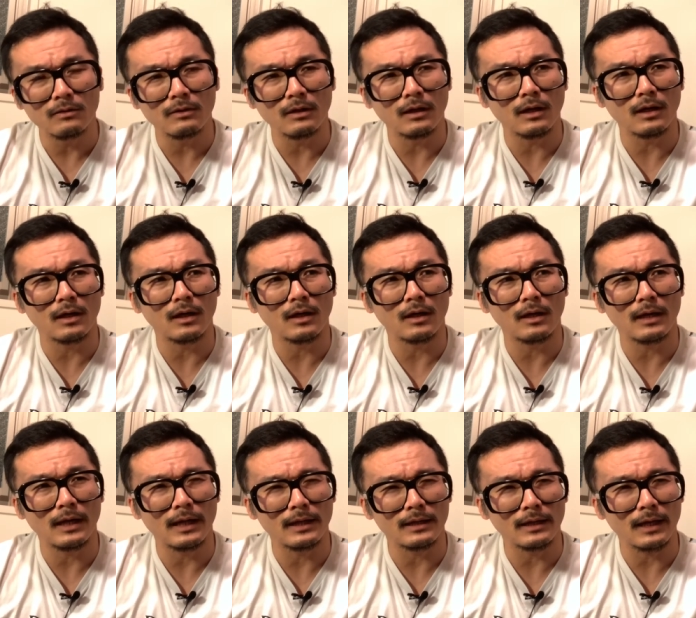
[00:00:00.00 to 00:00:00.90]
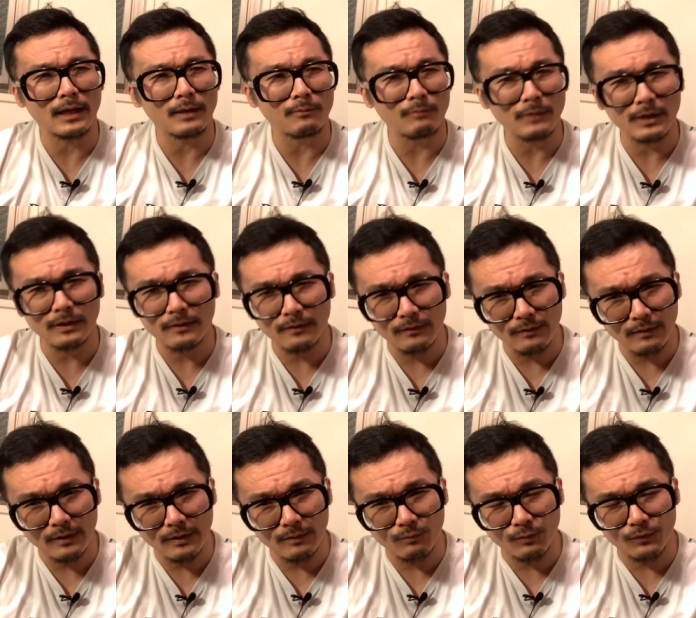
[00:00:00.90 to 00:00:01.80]
Uh, and I admit it,
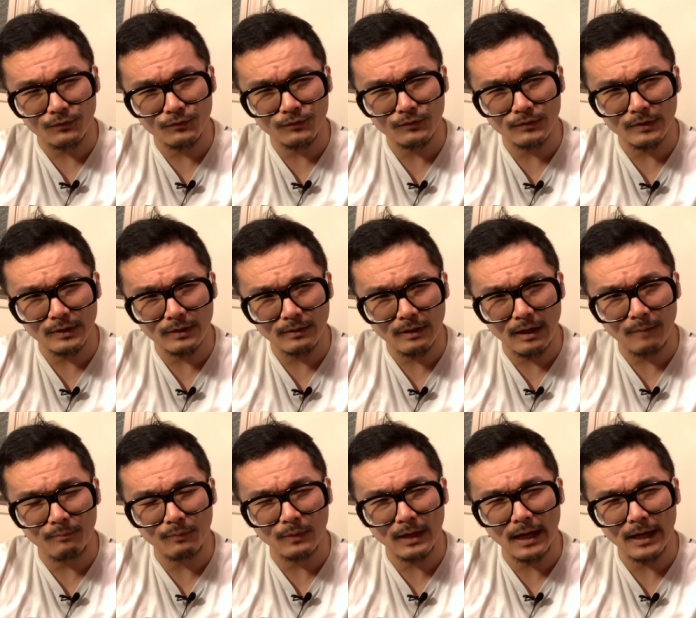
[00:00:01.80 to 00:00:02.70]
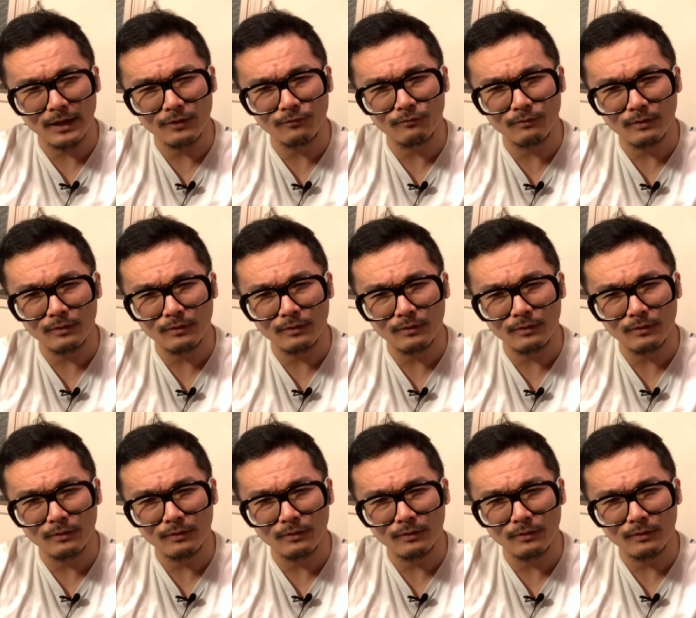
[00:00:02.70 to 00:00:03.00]
it was a, a, kind of